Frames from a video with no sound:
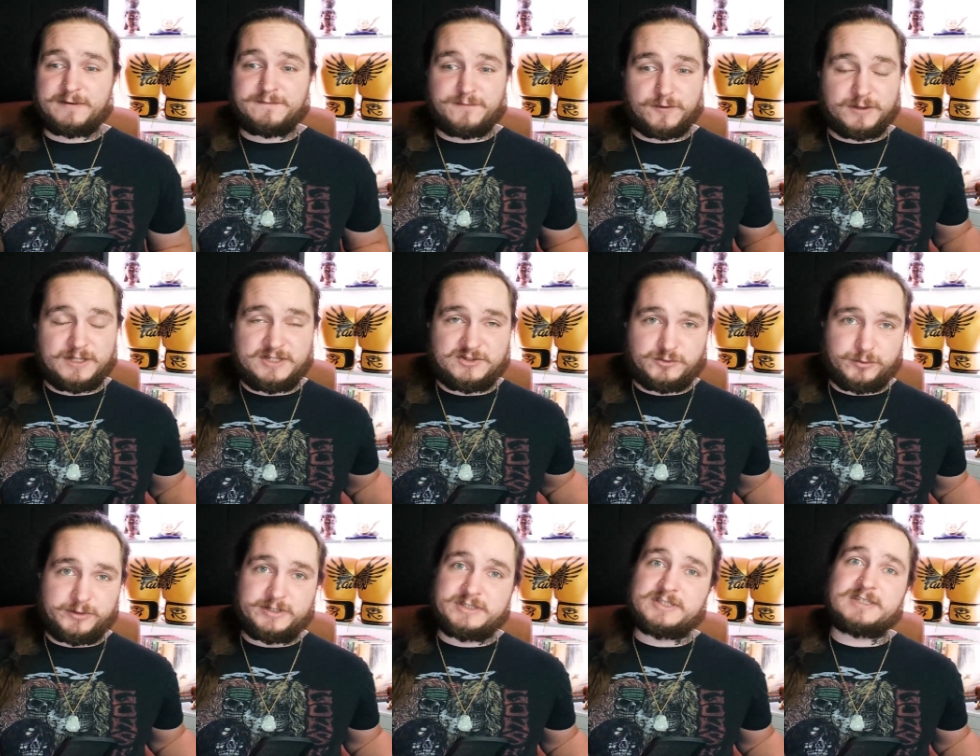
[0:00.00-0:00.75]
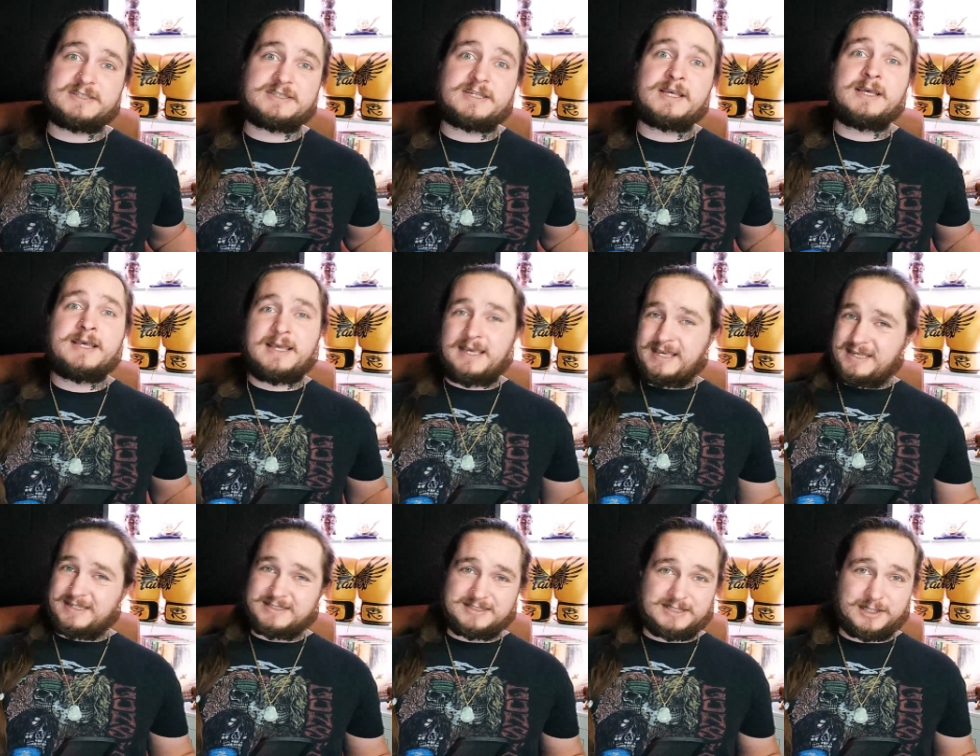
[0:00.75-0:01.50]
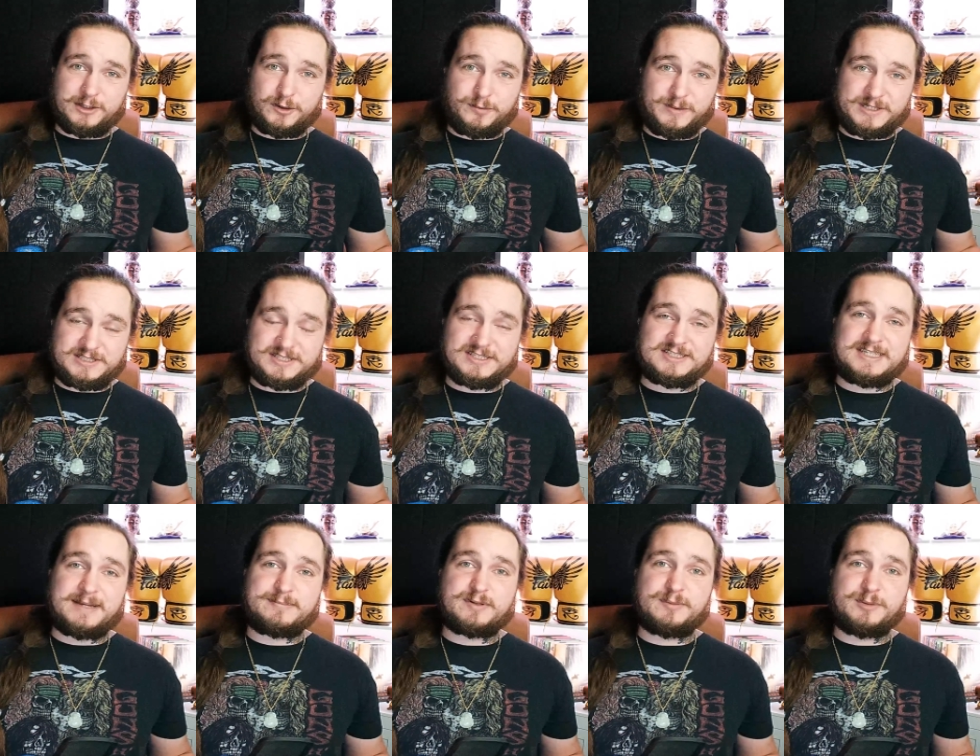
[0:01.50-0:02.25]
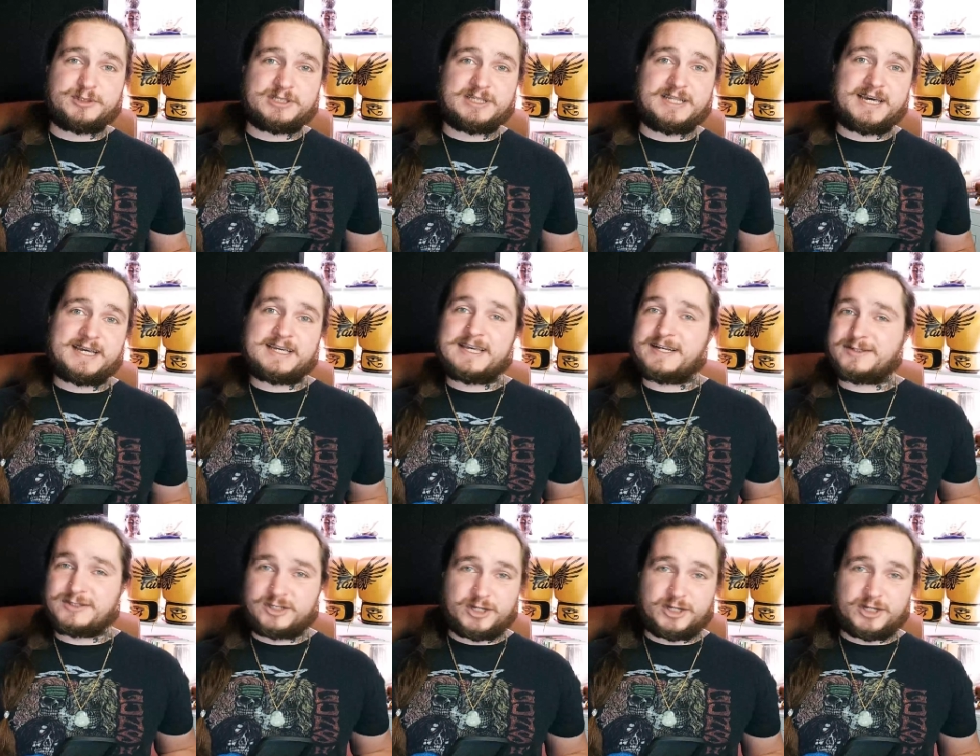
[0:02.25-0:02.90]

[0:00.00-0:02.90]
For these reasons, he is a little bit susceptible to leg kicks.